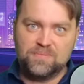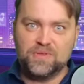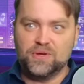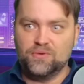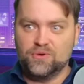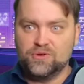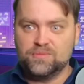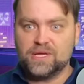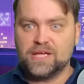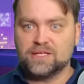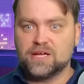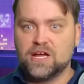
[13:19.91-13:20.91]
the room,
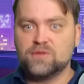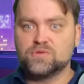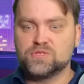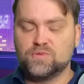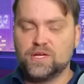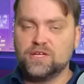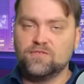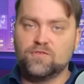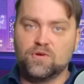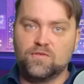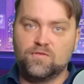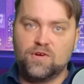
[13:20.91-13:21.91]
and I was waiting
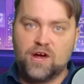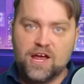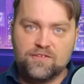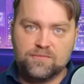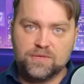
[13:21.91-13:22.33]
for 5